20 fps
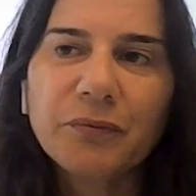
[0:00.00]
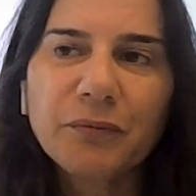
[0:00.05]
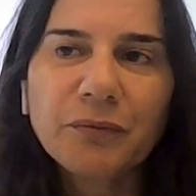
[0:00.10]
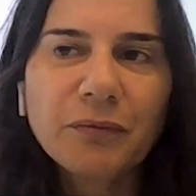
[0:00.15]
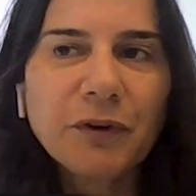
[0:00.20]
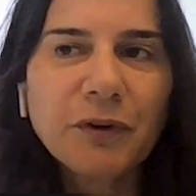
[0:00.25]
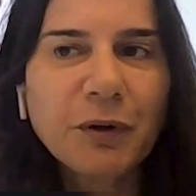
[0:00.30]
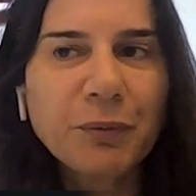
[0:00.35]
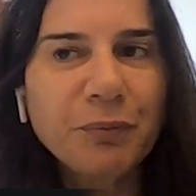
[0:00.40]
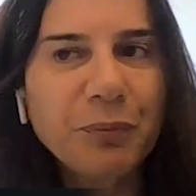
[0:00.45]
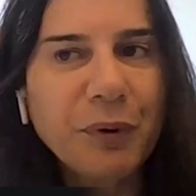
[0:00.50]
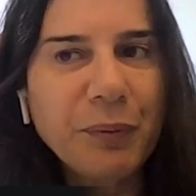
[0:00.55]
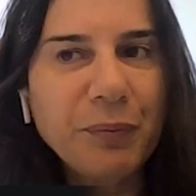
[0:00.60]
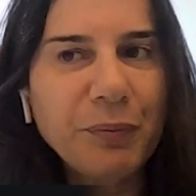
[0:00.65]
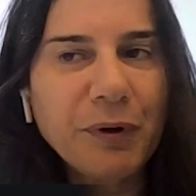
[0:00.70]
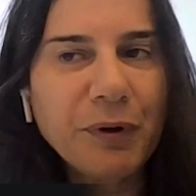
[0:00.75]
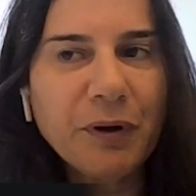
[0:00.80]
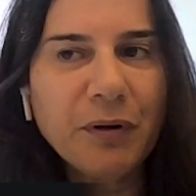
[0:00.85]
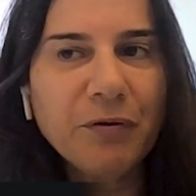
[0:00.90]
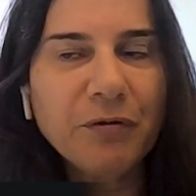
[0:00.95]
the
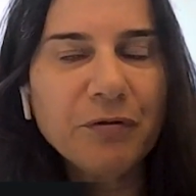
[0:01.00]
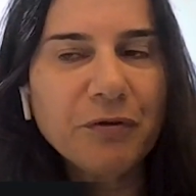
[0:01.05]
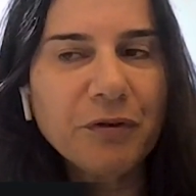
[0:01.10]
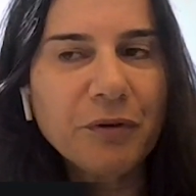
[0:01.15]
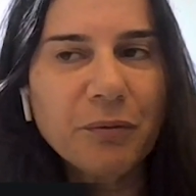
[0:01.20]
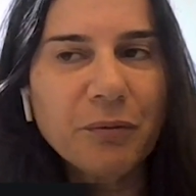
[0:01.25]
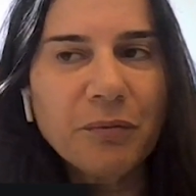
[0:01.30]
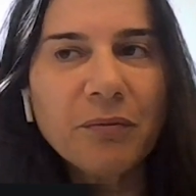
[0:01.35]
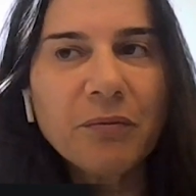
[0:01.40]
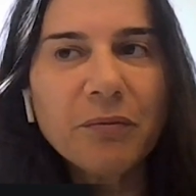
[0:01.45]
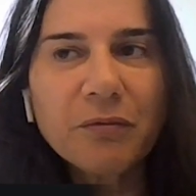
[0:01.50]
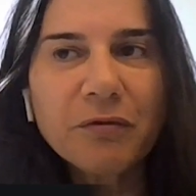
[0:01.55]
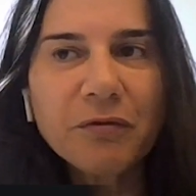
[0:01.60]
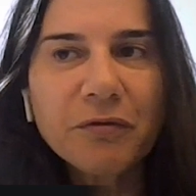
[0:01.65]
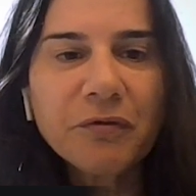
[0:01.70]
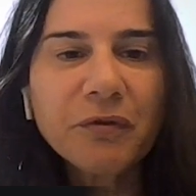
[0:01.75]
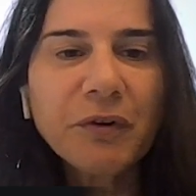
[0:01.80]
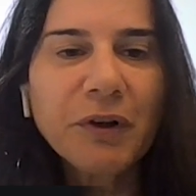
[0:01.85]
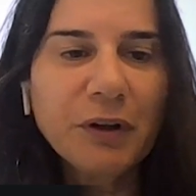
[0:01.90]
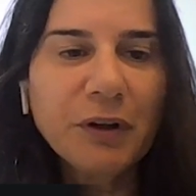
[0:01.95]
people
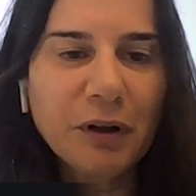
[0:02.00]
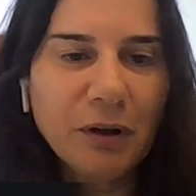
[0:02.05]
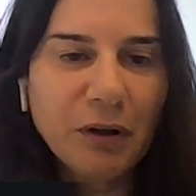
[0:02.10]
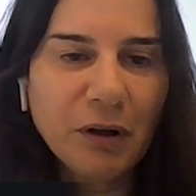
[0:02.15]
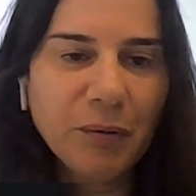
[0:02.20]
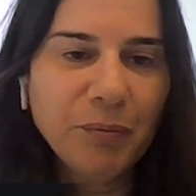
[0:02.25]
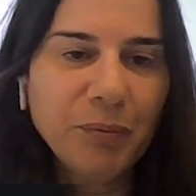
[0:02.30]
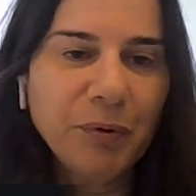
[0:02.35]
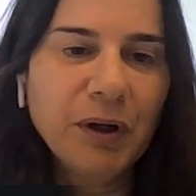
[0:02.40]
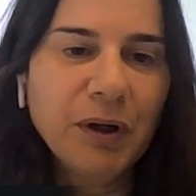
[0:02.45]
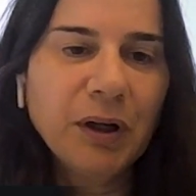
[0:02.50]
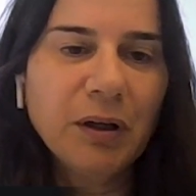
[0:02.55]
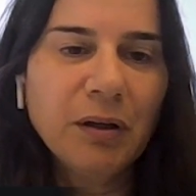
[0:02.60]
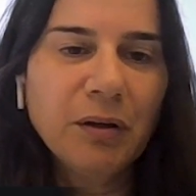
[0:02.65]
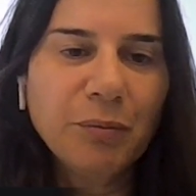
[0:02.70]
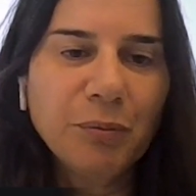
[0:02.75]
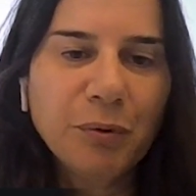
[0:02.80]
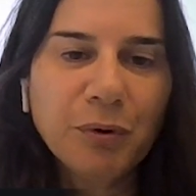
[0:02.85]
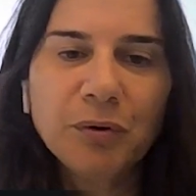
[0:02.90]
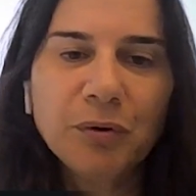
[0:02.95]
in the company and
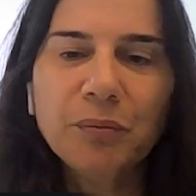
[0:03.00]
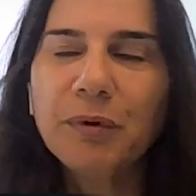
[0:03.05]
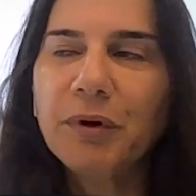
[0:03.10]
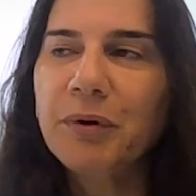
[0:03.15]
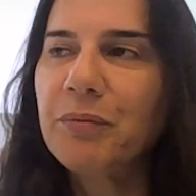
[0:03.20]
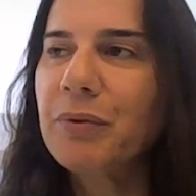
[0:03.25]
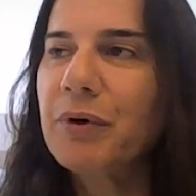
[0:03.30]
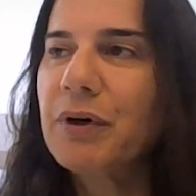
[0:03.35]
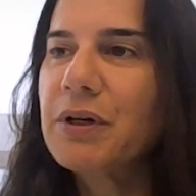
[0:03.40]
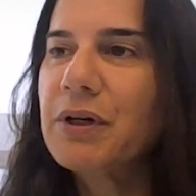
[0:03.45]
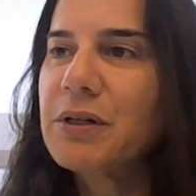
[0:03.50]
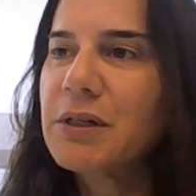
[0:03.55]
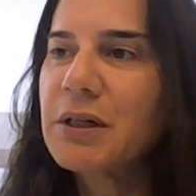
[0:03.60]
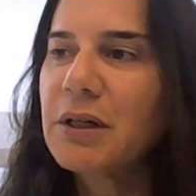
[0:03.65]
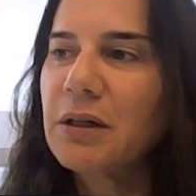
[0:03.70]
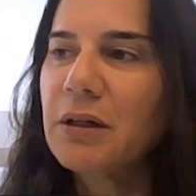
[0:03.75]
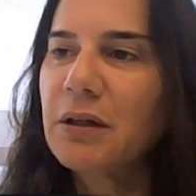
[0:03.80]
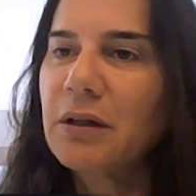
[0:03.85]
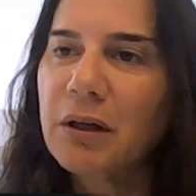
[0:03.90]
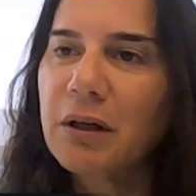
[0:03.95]
the board members
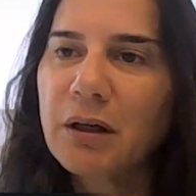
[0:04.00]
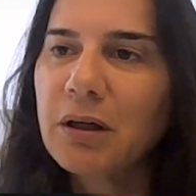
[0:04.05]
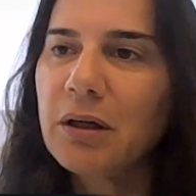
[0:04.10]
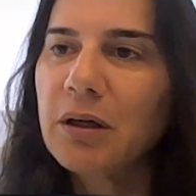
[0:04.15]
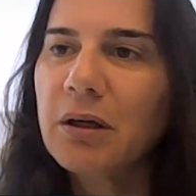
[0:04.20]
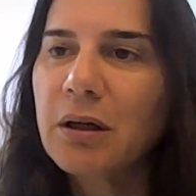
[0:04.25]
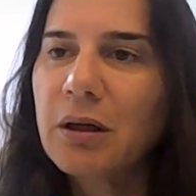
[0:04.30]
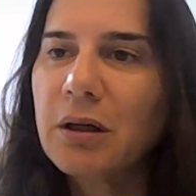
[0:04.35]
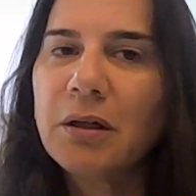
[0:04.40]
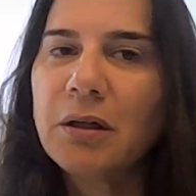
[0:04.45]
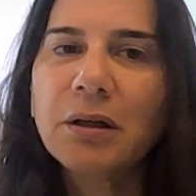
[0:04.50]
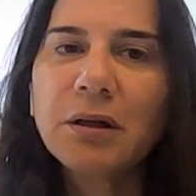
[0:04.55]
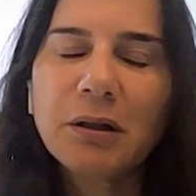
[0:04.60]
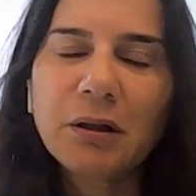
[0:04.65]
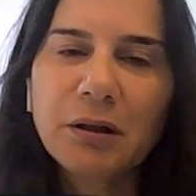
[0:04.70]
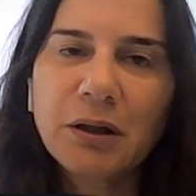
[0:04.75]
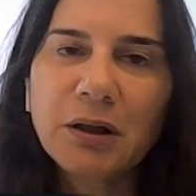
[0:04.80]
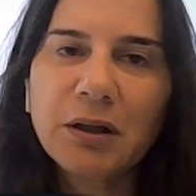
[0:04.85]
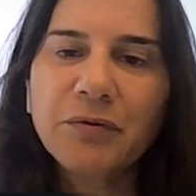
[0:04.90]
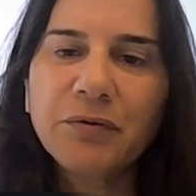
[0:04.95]
and the
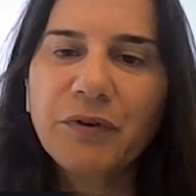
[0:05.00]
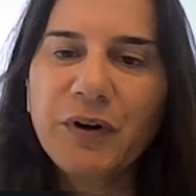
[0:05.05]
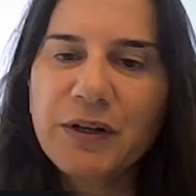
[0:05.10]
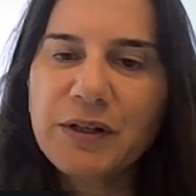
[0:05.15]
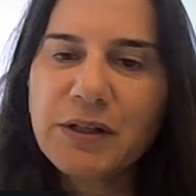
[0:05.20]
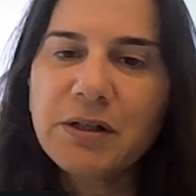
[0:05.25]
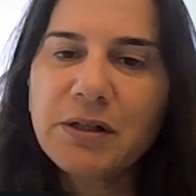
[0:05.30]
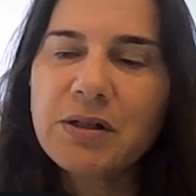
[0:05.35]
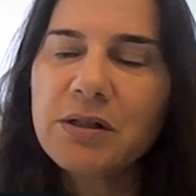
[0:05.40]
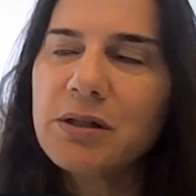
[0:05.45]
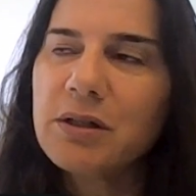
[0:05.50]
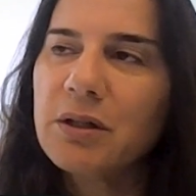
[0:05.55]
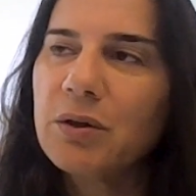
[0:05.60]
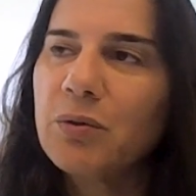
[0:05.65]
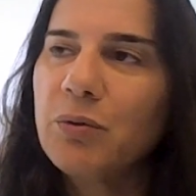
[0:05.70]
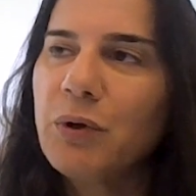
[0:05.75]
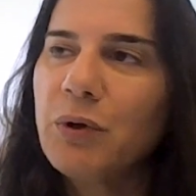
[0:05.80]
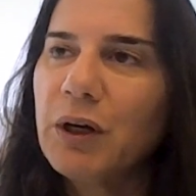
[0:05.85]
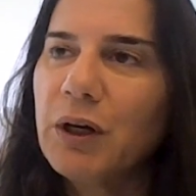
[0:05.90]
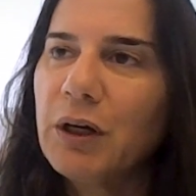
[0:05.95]
advisors that
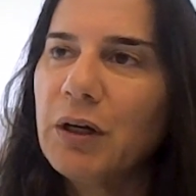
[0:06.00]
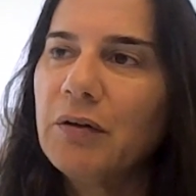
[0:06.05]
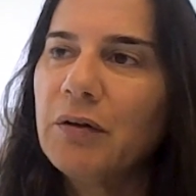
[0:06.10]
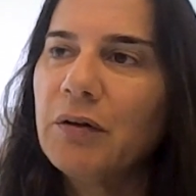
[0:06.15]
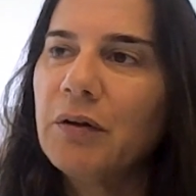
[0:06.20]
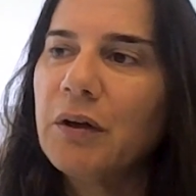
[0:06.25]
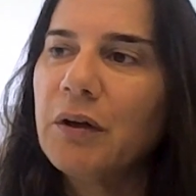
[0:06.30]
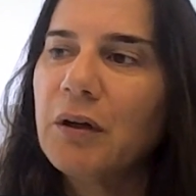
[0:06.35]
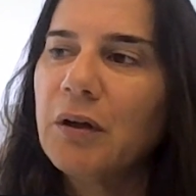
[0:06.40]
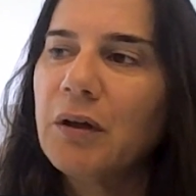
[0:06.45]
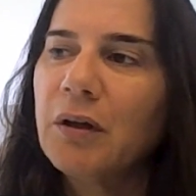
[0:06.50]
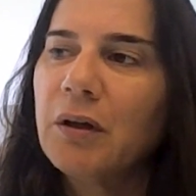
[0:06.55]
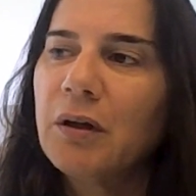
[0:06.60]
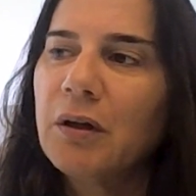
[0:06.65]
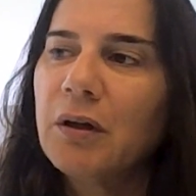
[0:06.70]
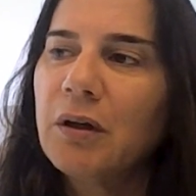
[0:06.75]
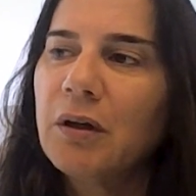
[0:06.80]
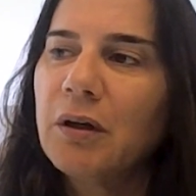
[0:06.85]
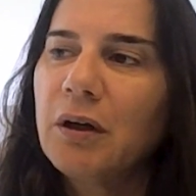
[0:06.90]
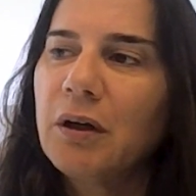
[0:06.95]
we had
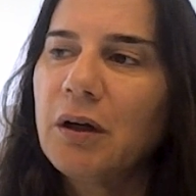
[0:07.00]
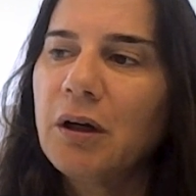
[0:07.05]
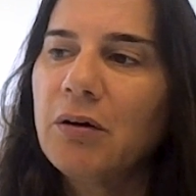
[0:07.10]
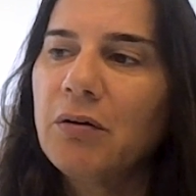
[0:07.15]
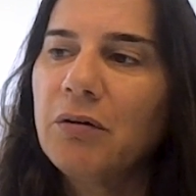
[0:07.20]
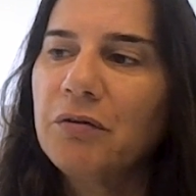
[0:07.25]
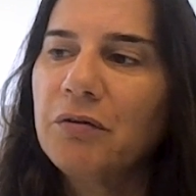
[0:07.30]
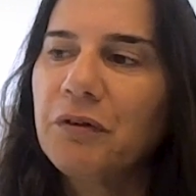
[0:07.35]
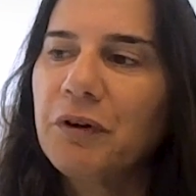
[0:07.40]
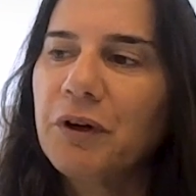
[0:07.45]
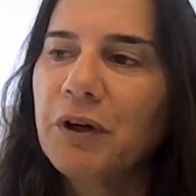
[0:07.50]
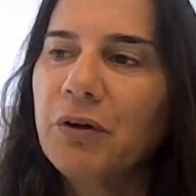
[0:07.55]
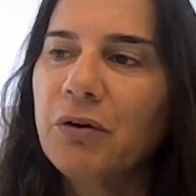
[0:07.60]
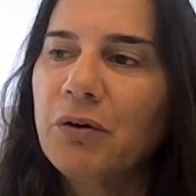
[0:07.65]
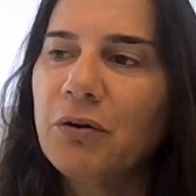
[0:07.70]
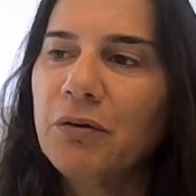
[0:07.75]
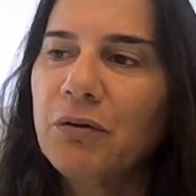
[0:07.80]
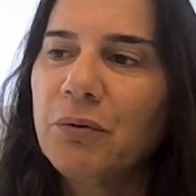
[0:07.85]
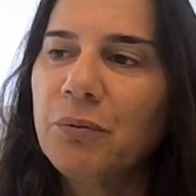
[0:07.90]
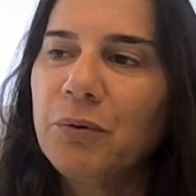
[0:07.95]
kind of
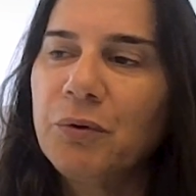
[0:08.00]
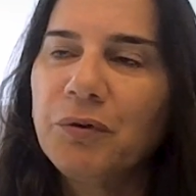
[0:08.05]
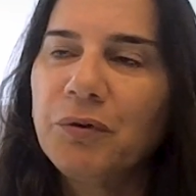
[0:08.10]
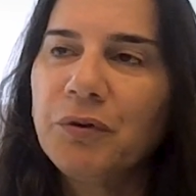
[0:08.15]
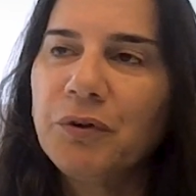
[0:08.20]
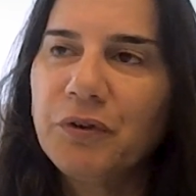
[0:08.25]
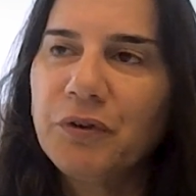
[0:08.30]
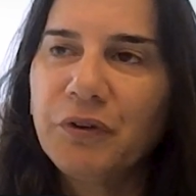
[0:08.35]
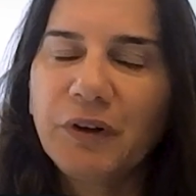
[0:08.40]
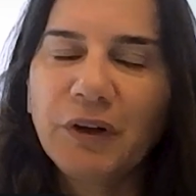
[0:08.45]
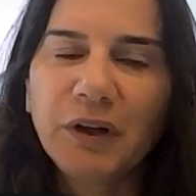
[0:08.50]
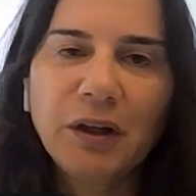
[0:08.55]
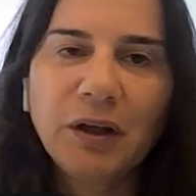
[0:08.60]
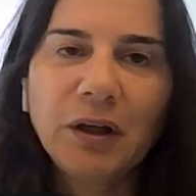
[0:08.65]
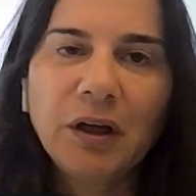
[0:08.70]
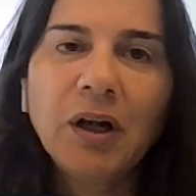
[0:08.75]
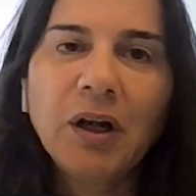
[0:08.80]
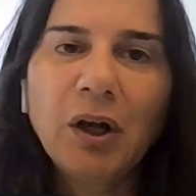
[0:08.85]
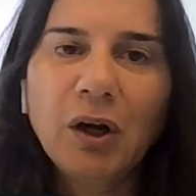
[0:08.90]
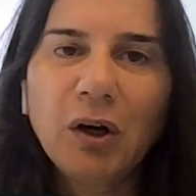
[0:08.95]
contributed
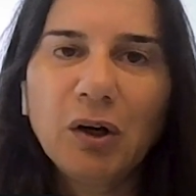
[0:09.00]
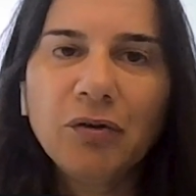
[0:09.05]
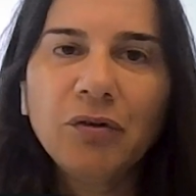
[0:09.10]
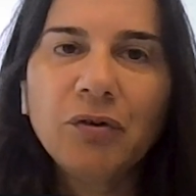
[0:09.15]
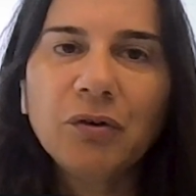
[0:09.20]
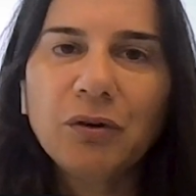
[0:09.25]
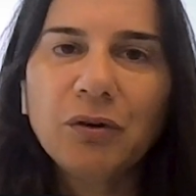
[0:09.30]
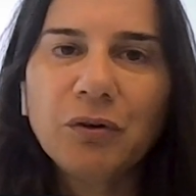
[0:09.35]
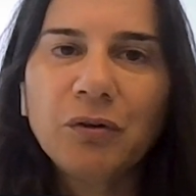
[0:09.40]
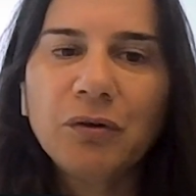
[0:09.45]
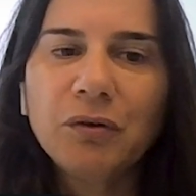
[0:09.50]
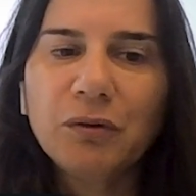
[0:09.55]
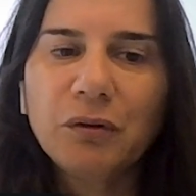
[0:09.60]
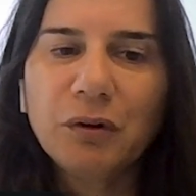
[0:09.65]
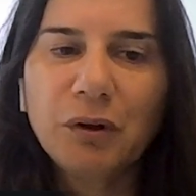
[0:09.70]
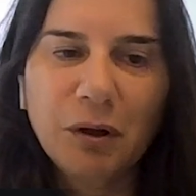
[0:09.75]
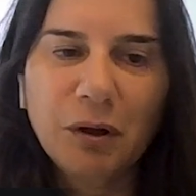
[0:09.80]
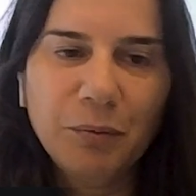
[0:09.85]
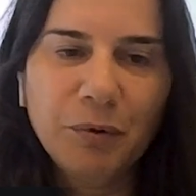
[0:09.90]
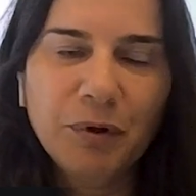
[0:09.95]
a lot to the
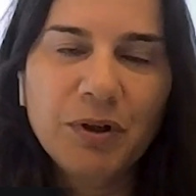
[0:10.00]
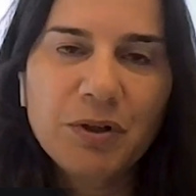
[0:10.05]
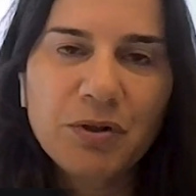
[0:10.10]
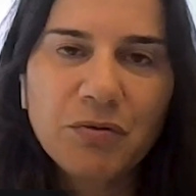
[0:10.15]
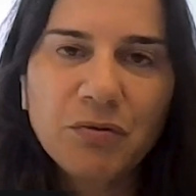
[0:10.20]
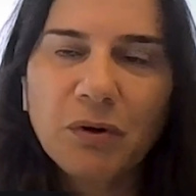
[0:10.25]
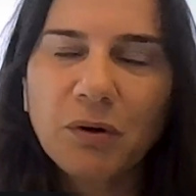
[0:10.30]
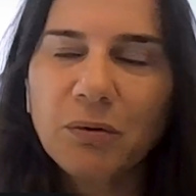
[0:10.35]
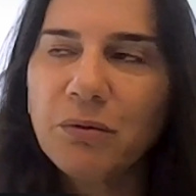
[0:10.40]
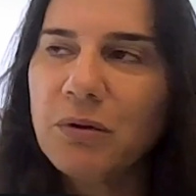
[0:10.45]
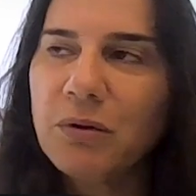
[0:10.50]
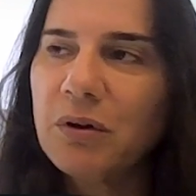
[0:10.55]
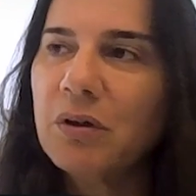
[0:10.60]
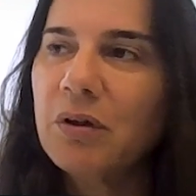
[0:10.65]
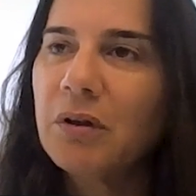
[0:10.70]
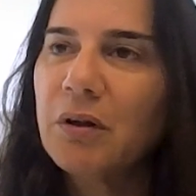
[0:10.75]
company's growth.